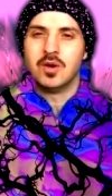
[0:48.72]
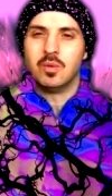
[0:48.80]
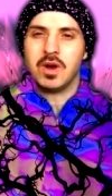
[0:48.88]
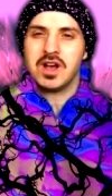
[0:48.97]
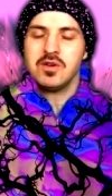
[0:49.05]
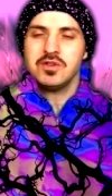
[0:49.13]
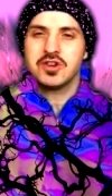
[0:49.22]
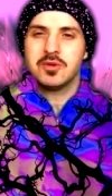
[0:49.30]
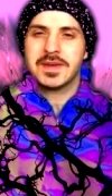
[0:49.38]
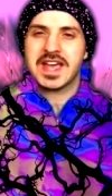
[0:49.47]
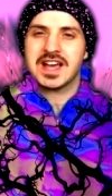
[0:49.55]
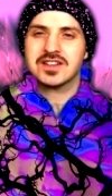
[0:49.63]
Well, you'll
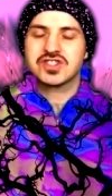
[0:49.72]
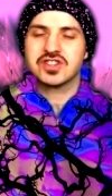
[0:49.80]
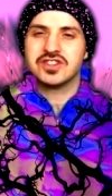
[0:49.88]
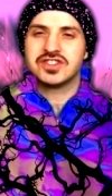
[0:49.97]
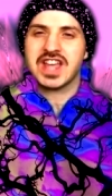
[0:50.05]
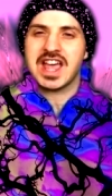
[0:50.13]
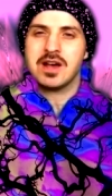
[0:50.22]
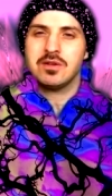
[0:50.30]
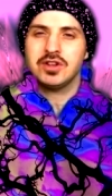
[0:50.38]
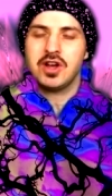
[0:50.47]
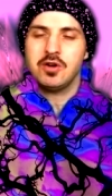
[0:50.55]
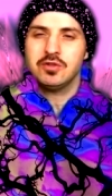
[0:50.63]
be able to
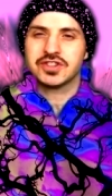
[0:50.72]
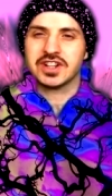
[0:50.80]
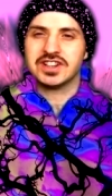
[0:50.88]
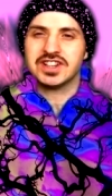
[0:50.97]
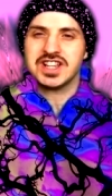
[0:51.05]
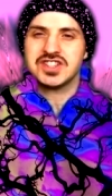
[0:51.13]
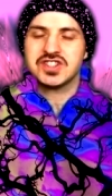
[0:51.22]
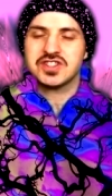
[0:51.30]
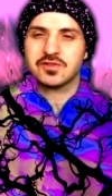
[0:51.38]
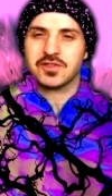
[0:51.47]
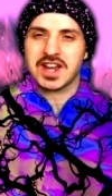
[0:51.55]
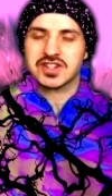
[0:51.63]
download the
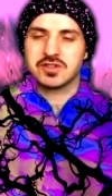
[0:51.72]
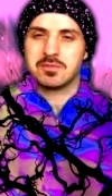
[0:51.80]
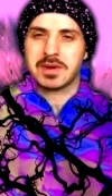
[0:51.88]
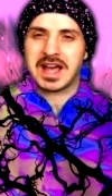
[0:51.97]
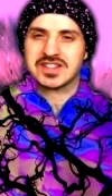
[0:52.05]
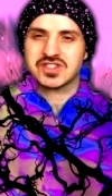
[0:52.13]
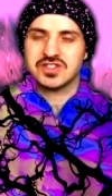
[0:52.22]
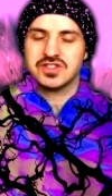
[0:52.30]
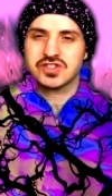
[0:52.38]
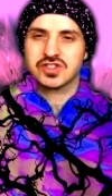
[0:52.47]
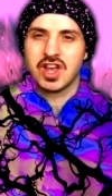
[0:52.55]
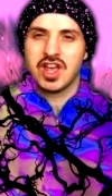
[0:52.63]
latest fashion
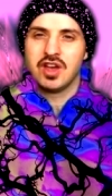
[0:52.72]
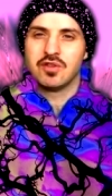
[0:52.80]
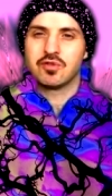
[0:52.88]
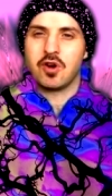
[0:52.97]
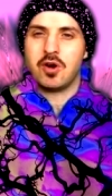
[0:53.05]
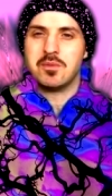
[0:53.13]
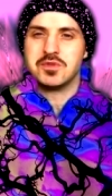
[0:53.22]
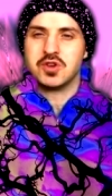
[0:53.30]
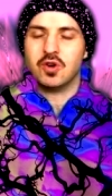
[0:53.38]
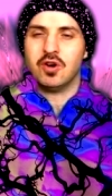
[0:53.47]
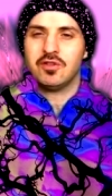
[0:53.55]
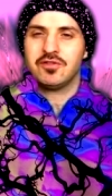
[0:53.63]
patterns from
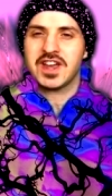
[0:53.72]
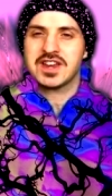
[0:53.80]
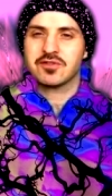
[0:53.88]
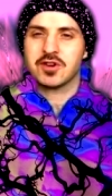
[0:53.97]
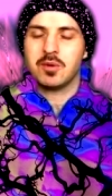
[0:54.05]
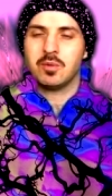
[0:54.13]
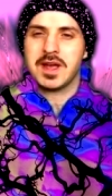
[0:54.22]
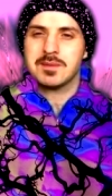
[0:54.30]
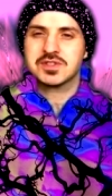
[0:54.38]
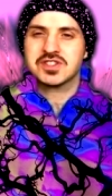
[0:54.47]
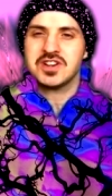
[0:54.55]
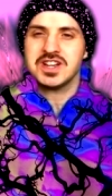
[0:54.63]
your favourite
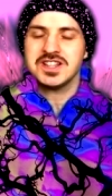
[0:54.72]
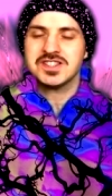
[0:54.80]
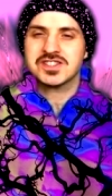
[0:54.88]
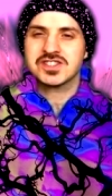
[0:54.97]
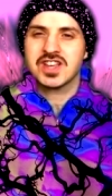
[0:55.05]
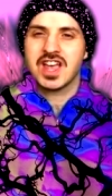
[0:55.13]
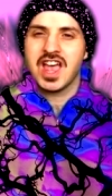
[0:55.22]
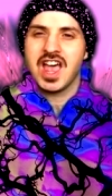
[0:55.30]
websites